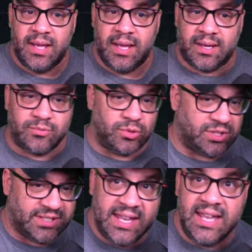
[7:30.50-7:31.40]
it comes with
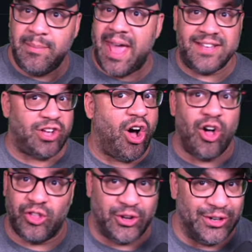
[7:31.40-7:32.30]
Steam, it has
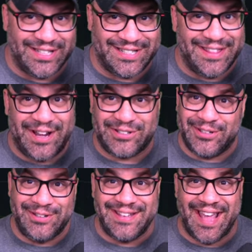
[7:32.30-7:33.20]
all the goodies in there,
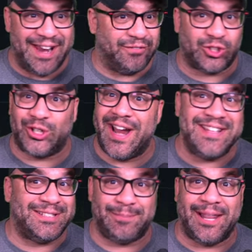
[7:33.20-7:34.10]
so you can kind of
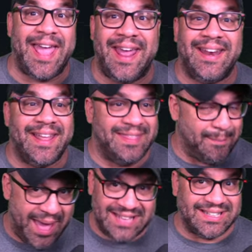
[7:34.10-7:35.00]
transplant the
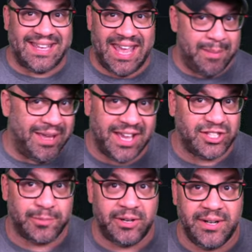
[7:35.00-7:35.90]
Bazzite gaming
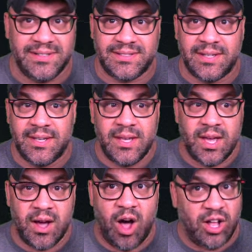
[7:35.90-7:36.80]
experience
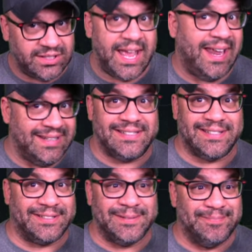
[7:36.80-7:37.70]
onto any
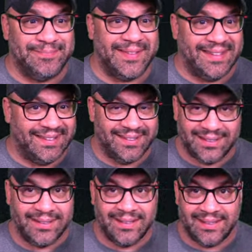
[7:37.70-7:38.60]
system.
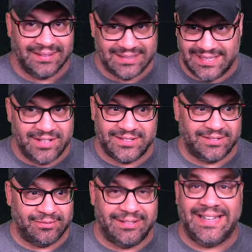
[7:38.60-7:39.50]
This
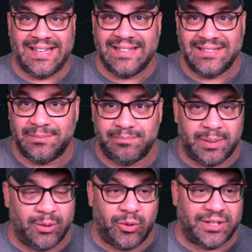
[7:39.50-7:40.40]
sounds ridiculous,
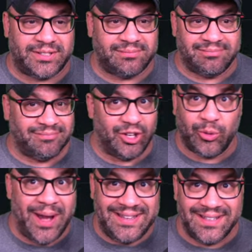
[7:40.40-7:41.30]
but it works
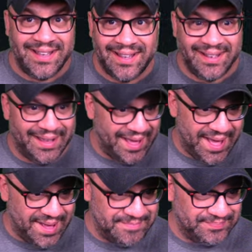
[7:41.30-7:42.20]
great.
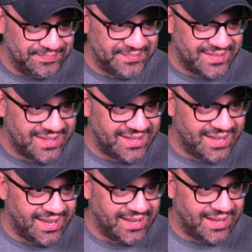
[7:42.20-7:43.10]
Um,
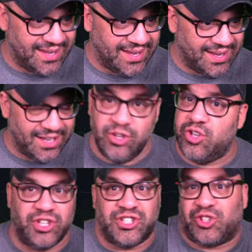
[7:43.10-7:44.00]
you
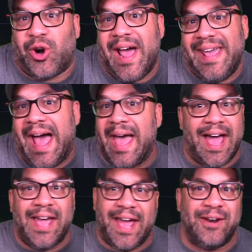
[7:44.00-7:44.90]
should just try it. I,
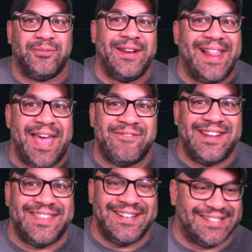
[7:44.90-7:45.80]
I, I don't really have
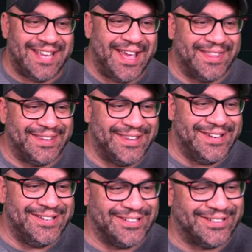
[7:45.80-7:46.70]
anything to say other
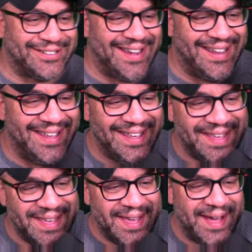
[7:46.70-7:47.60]
than you should try it.
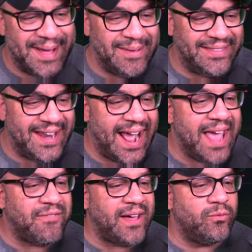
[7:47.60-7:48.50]
Um, and then I
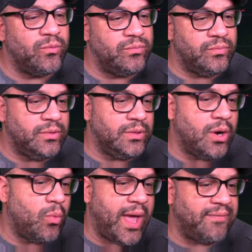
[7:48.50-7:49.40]
have, uh, you
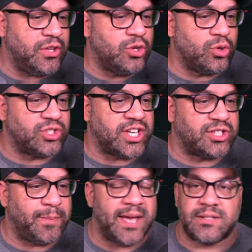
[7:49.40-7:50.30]
know, we have the usual
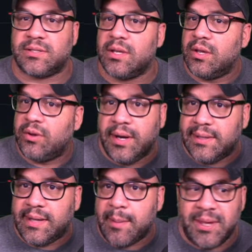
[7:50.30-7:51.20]
suspects, create
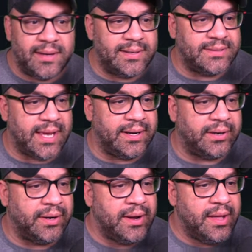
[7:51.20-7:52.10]
a Debian
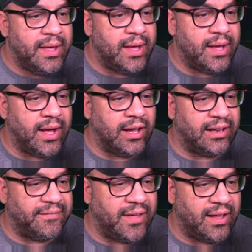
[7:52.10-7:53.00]
container, uh, all
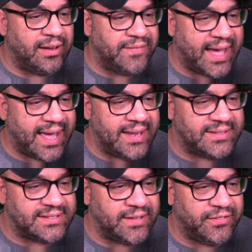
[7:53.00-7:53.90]
of all of that kind
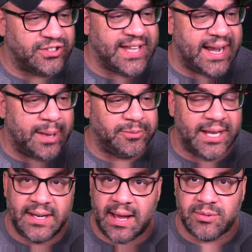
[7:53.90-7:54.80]
of stuff. There's that
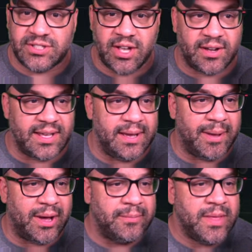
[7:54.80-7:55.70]
update I was talking
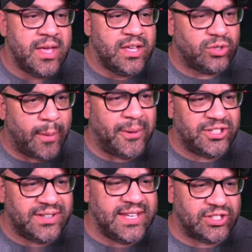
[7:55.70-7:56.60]
about. So a
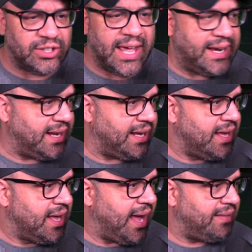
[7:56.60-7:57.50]
bunch of these are landing,
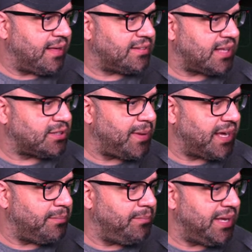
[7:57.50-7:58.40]
and that that's
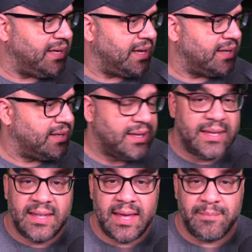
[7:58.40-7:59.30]
making me uh,
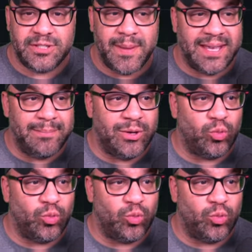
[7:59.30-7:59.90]
that's making me